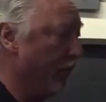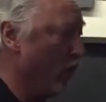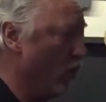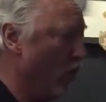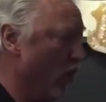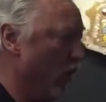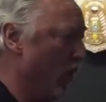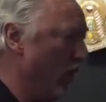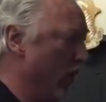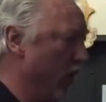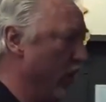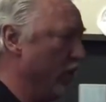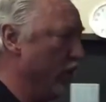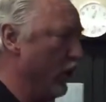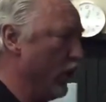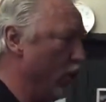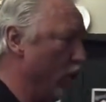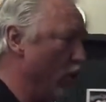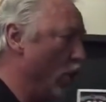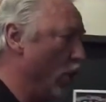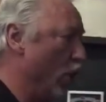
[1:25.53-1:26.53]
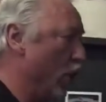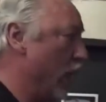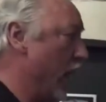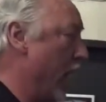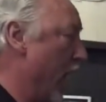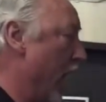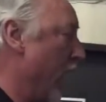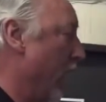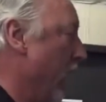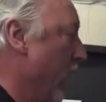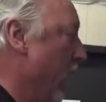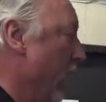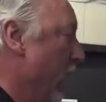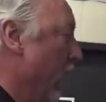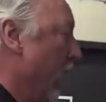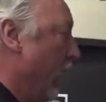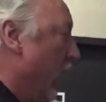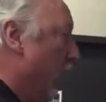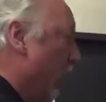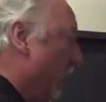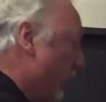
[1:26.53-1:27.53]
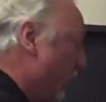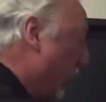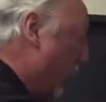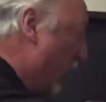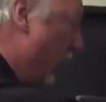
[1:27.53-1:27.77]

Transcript: One of the things you're going to look at is